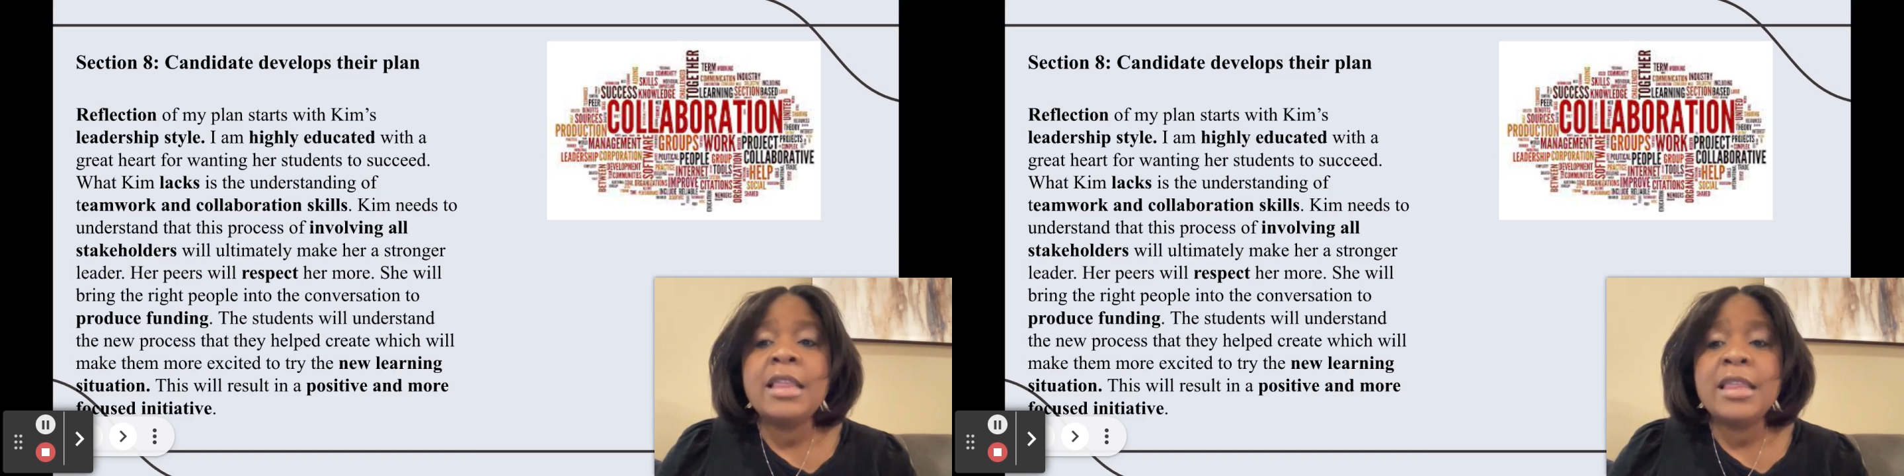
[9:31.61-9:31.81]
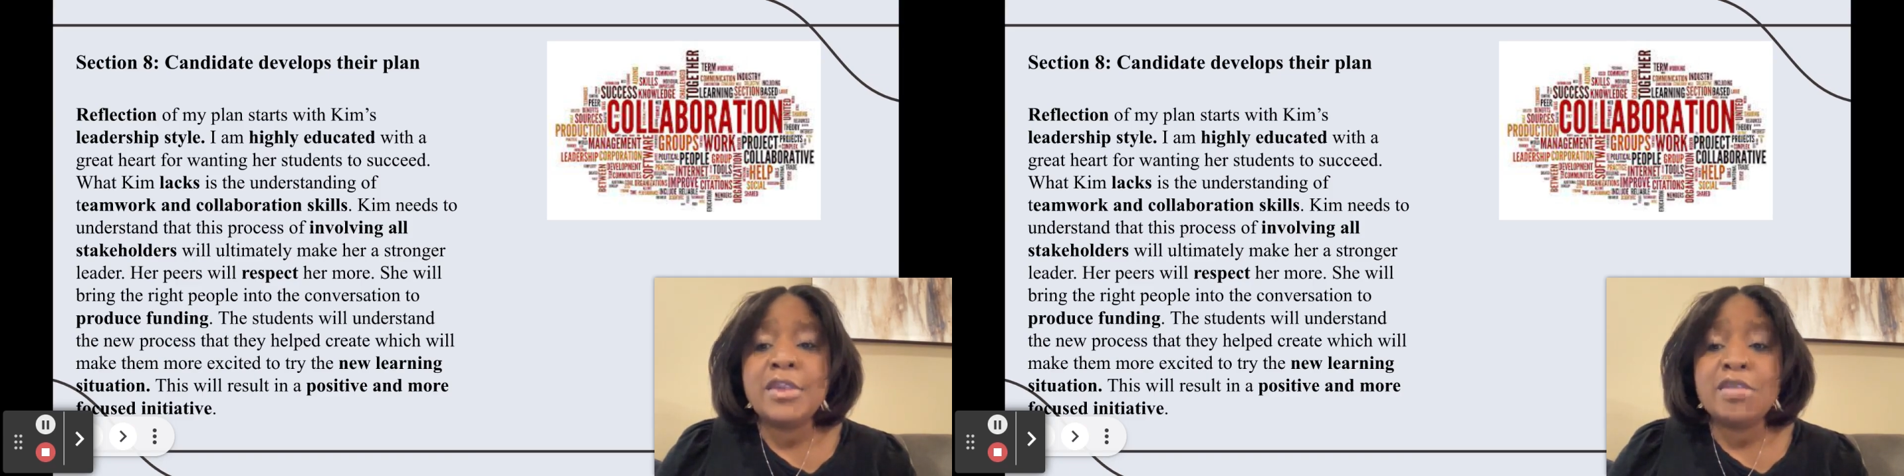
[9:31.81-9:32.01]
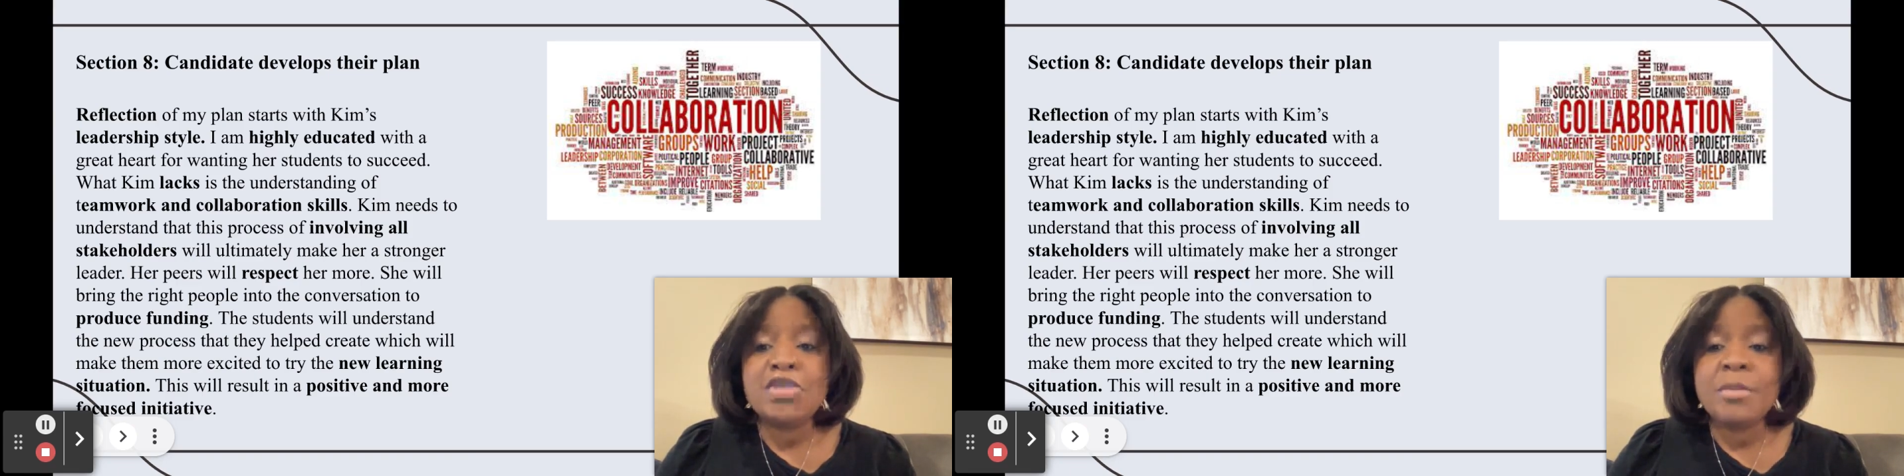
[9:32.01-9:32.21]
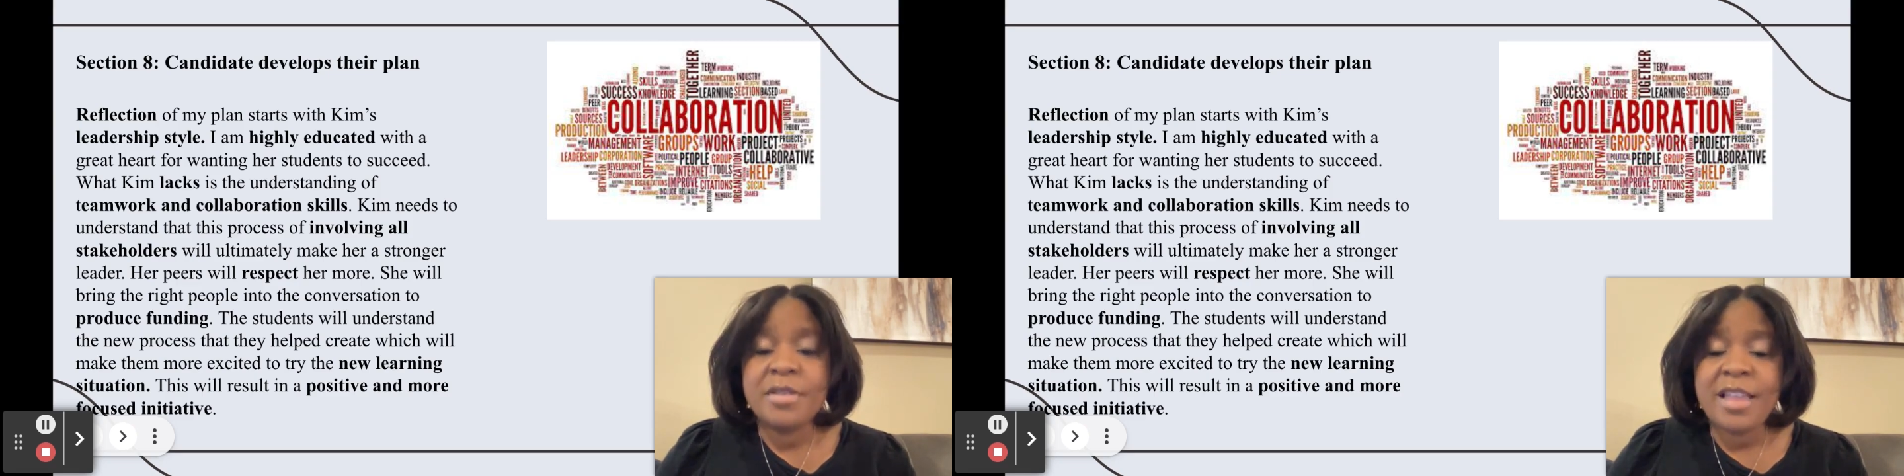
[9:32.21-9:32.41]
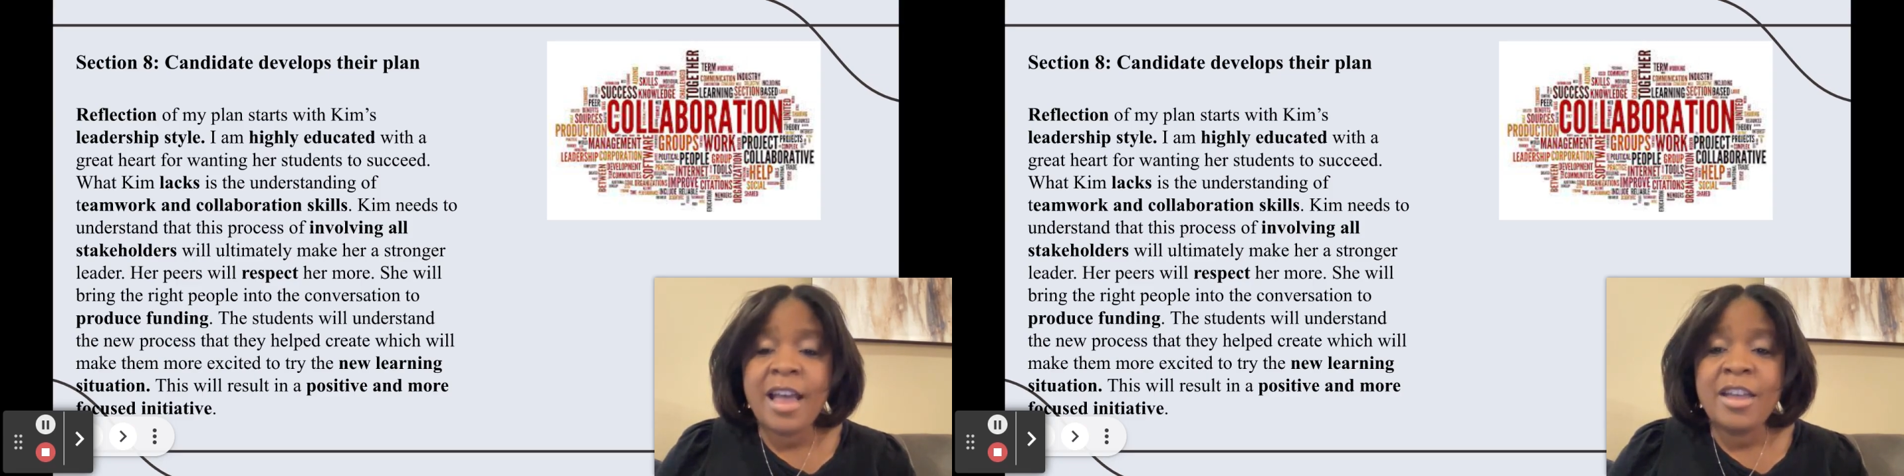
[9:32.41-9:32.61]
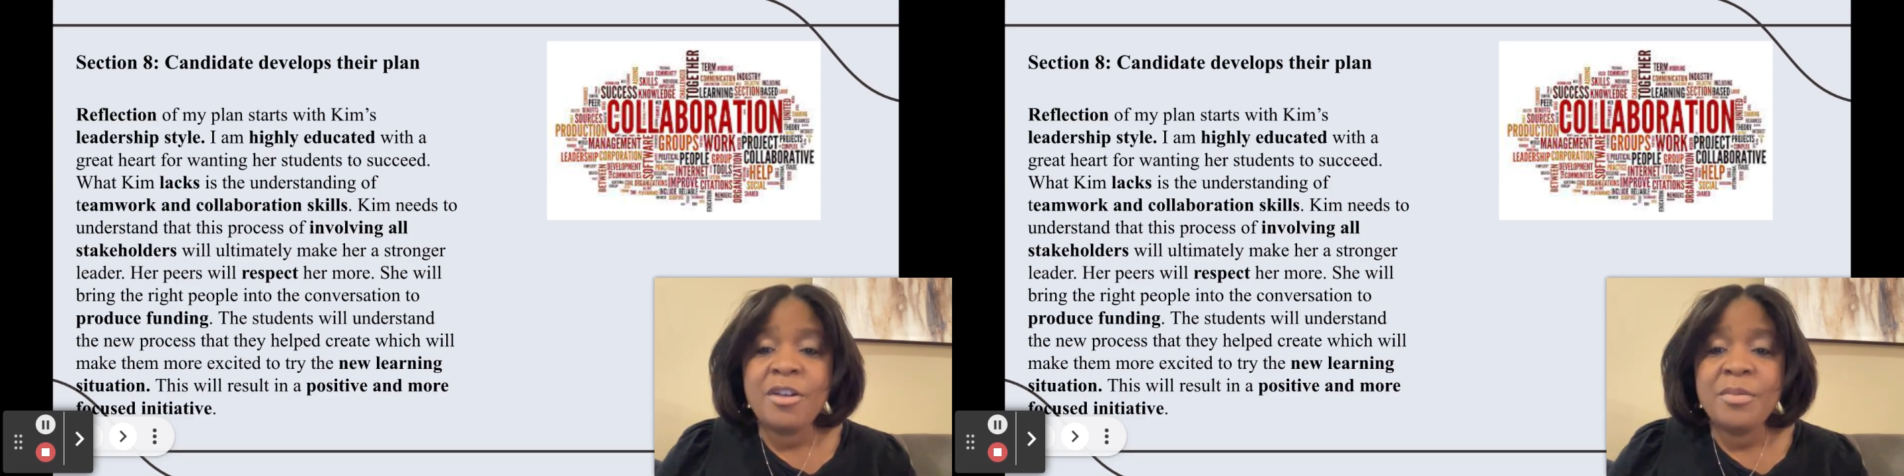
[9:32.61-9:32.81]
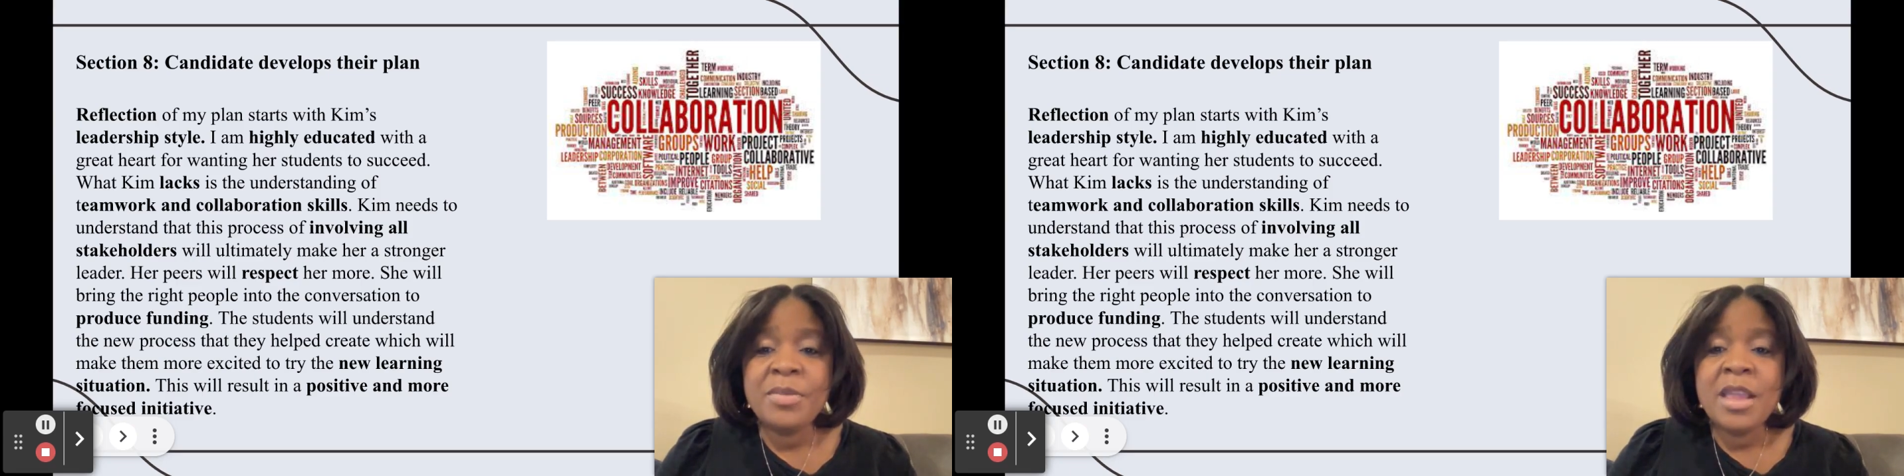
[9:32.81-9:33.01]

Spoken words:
leadership style.